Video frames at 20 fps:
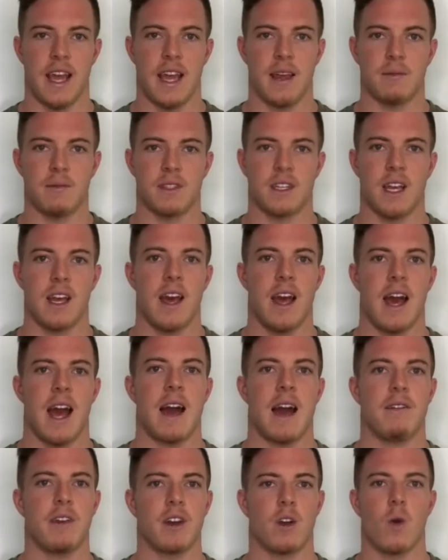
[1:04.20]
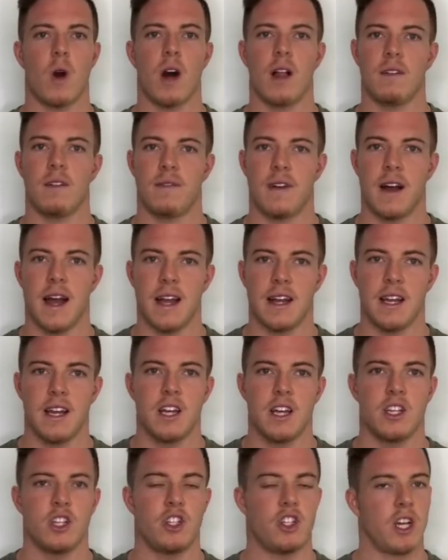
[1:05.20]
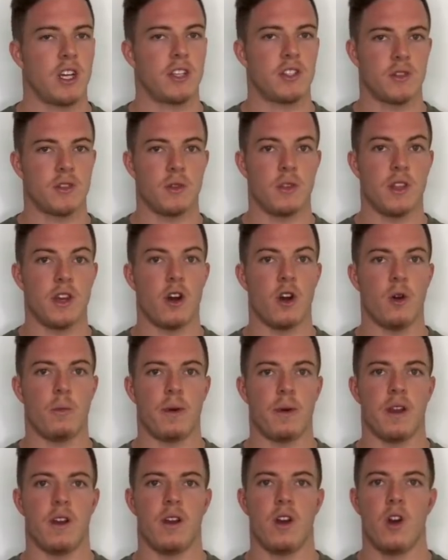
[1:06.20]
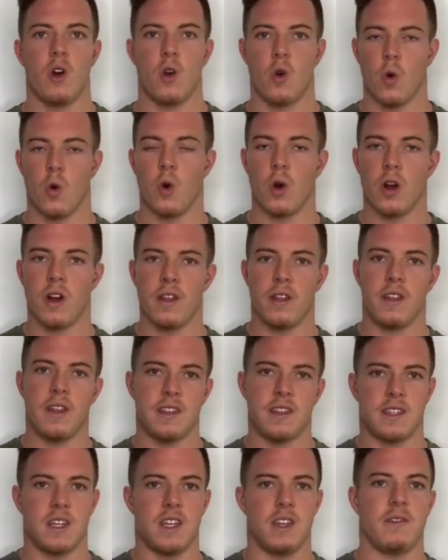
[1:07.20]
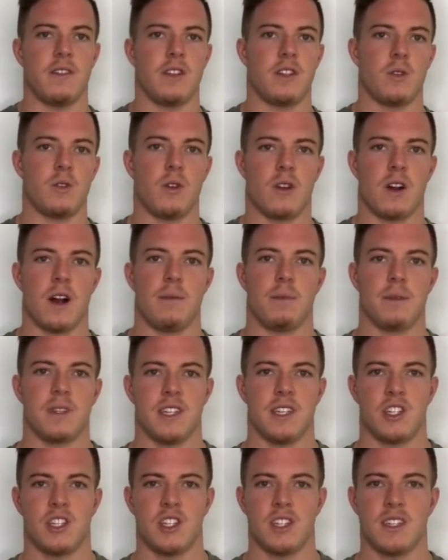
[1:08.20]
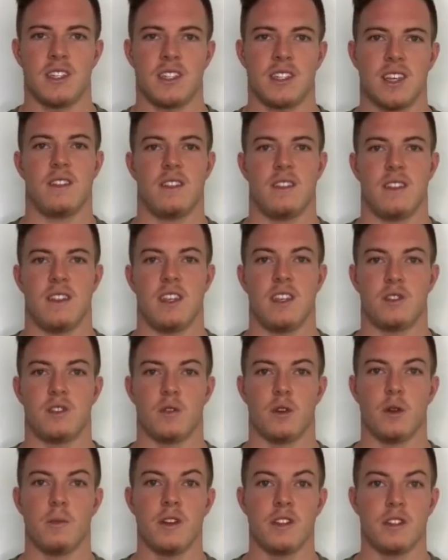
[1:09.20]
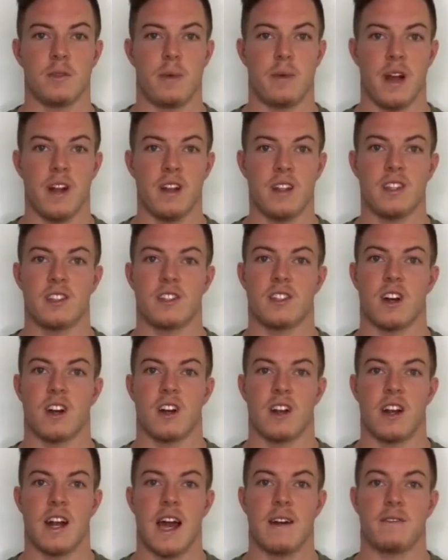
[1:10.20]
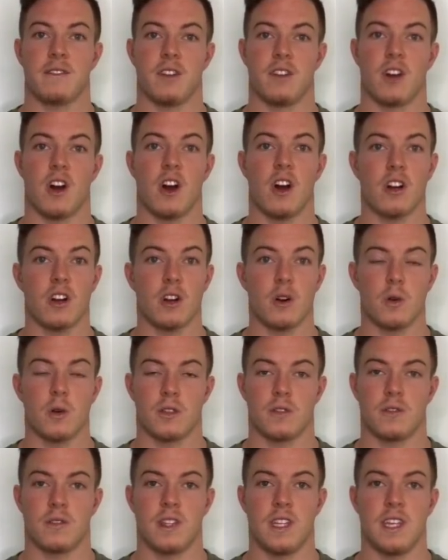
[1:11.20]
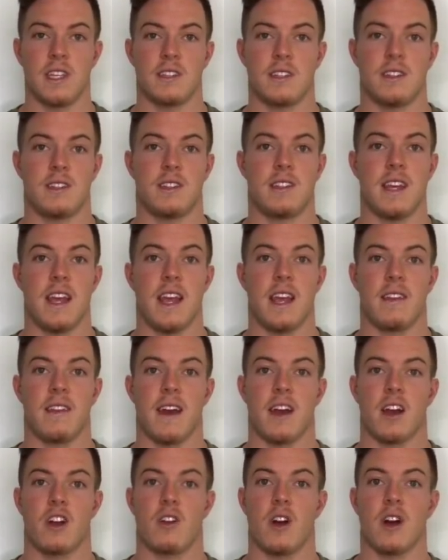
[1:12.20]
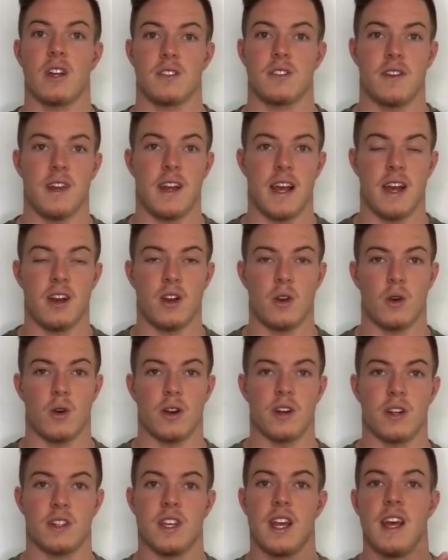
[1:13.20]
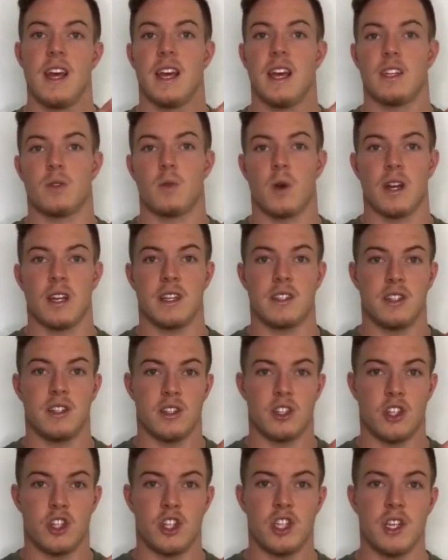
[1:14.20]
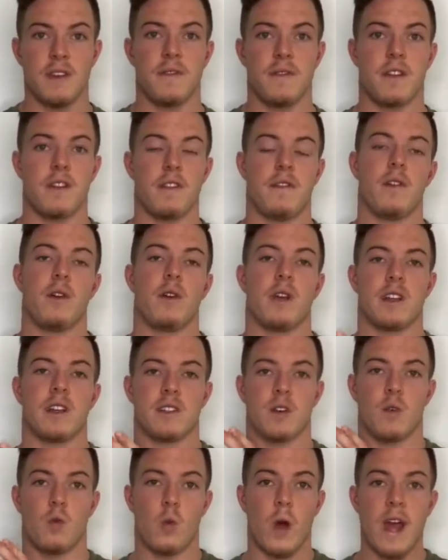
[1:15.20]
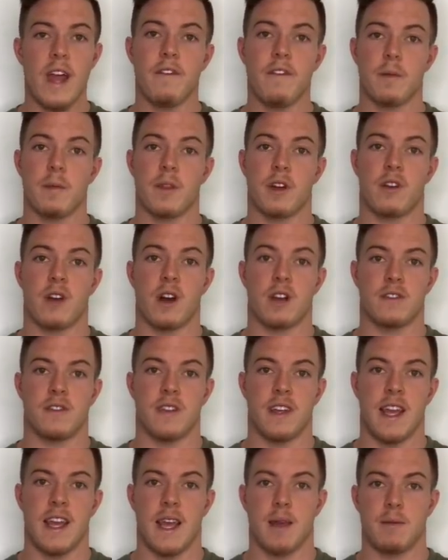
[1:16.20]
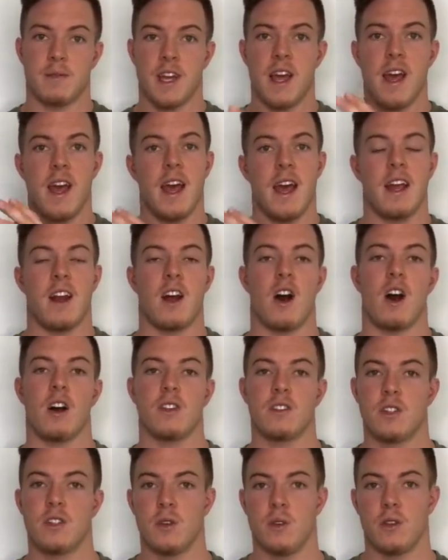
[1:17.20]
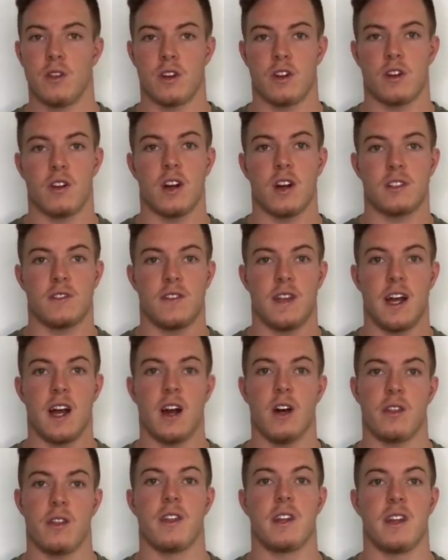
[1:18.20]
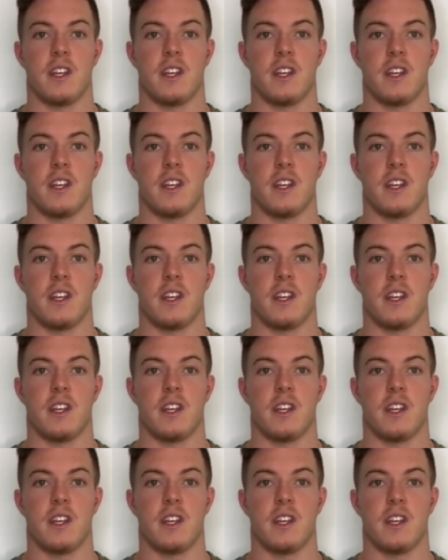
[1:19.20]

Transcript: Games, having qualified just through the open or these individual competitions. These rumors apparently started after an article was released saying that CrossFit headquarters is wanting to shift the focus away from the CrossFit Games and onto their CrossFit Health